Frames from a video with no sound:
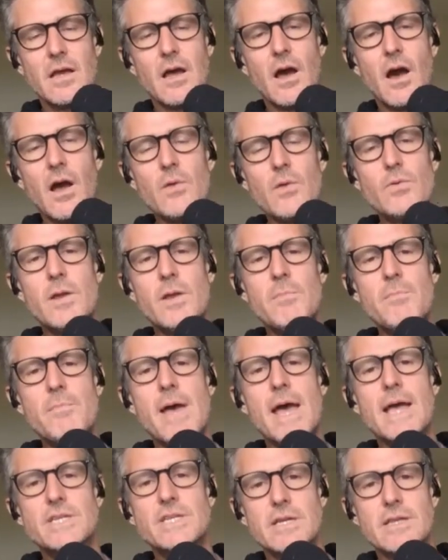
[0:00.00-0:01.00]
I would
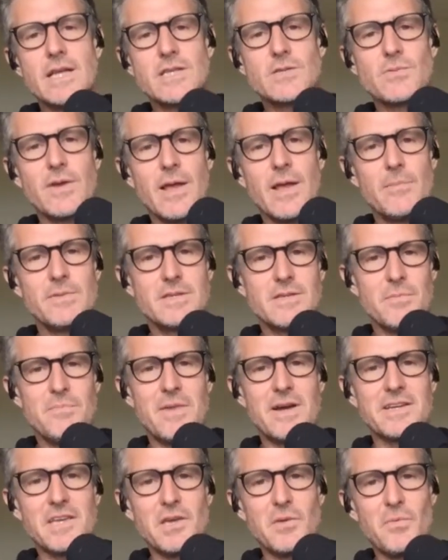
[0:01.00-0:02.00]
imagine that's what happens at
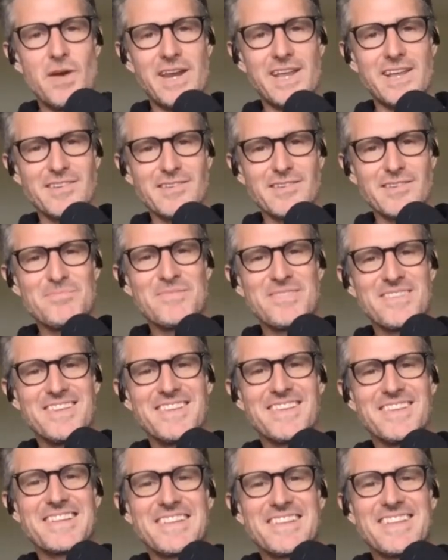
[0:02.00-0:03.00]
monkey weddings
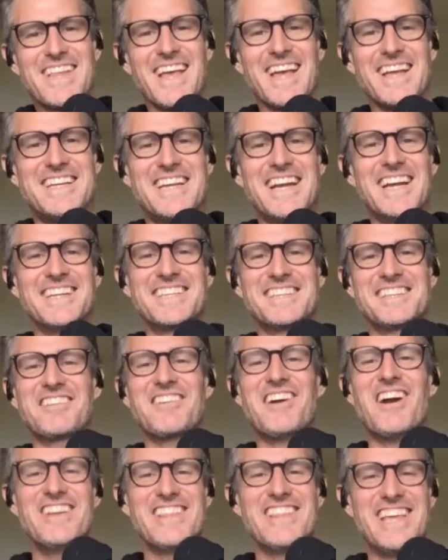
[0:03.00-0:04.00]
they just
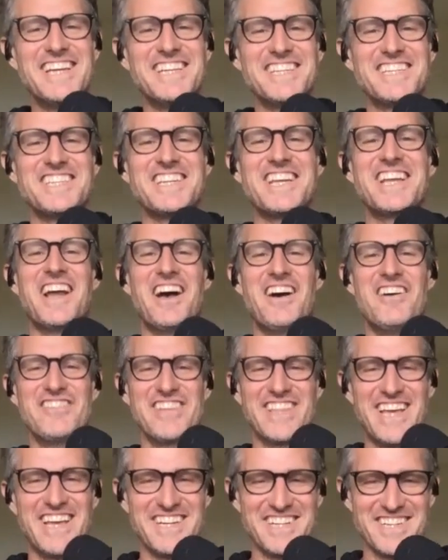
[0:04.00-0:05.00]
threw this shit
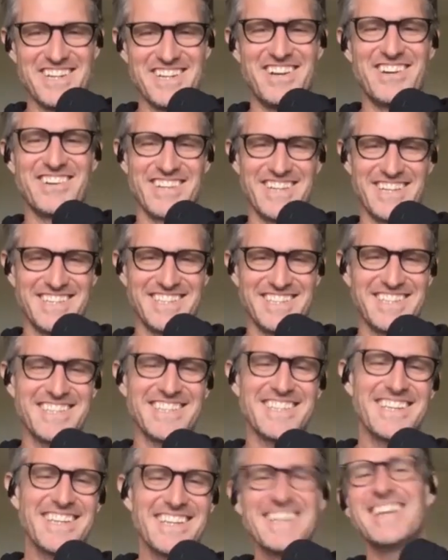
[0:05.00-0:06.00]
over their shoulders
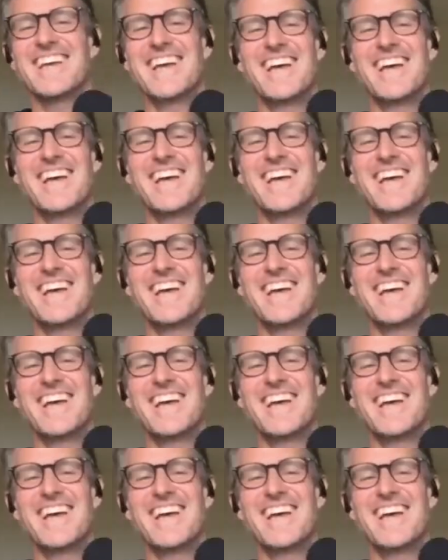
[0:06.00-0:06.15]
all at